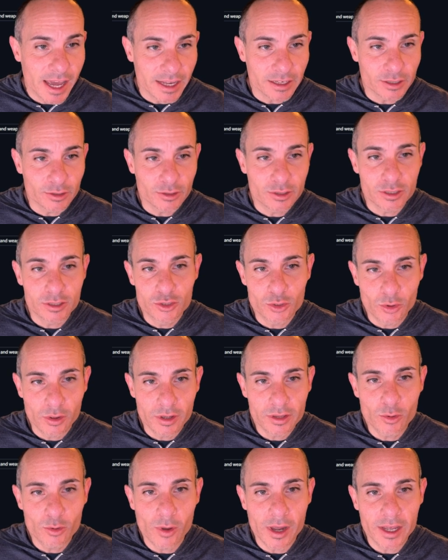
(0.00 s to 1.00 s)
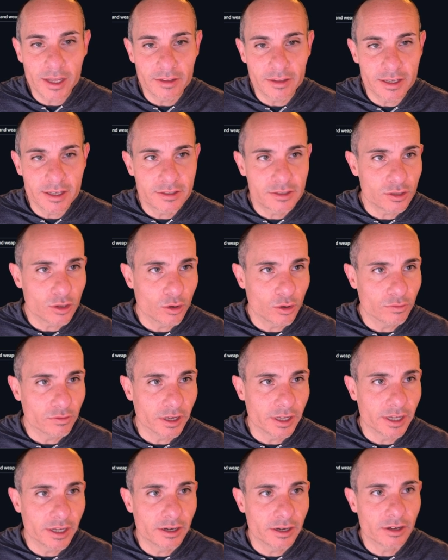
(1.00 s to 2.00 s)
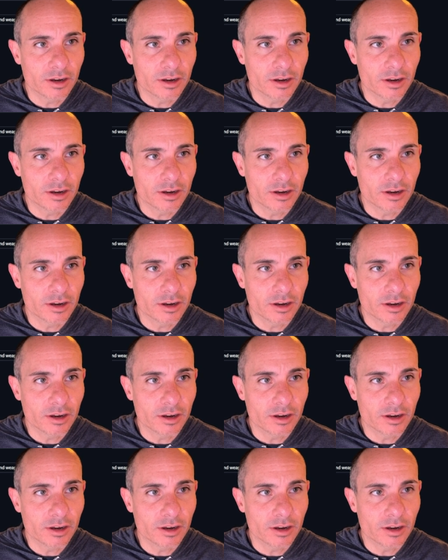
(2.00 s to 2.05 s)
You can join the waitlist over here